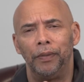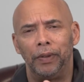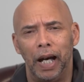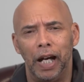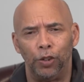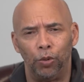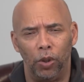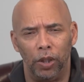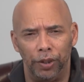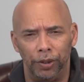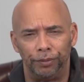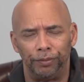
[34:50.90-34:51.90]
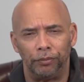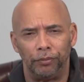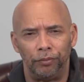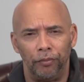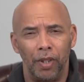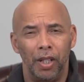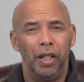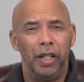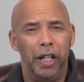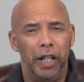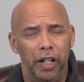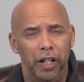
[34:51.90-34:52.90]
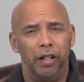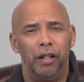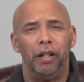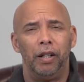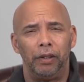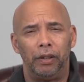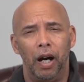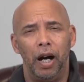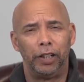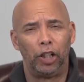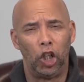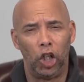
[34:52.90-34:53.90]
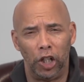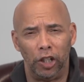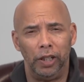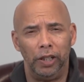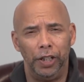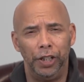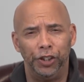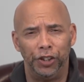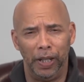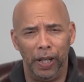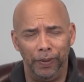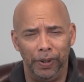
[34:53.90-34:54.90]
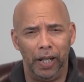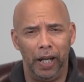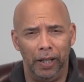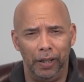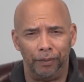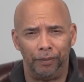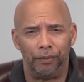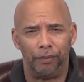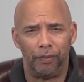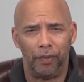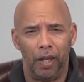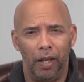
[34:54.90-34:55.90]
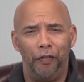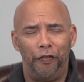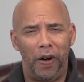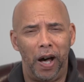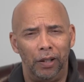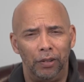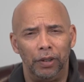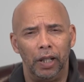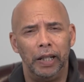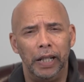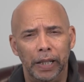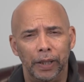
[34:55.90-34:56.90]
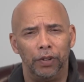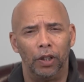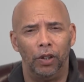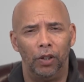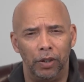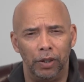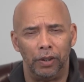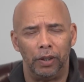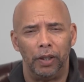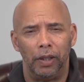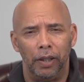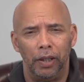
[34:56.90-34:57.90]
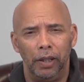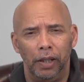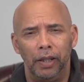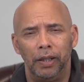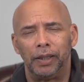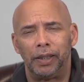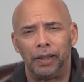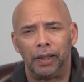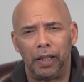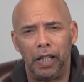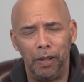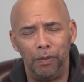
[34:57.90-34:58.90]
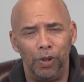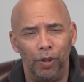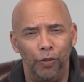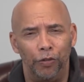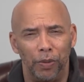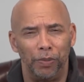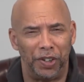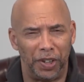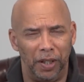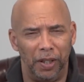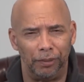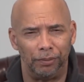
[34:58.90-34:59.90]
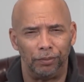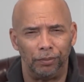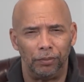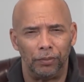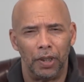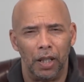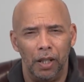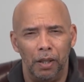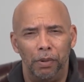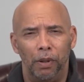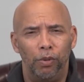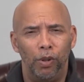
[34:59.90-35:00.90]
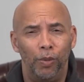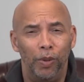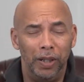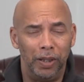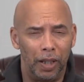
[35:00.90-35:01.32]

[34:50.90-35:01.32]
of God's Word. Hear God clearly each and every day. Follow the lead of the Lord. It'll keep you from sinning. But when we